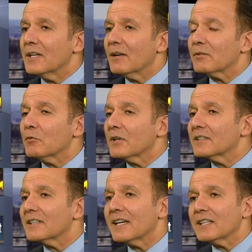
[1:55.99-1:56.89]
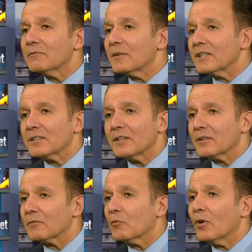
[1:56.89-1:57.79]
If you walk into any
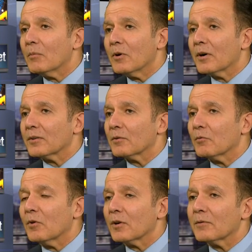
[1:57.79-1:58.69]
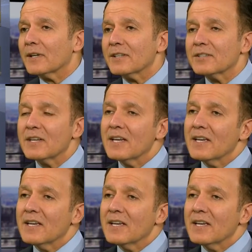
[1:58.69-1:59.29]
retailer, Walmart or Walgreens,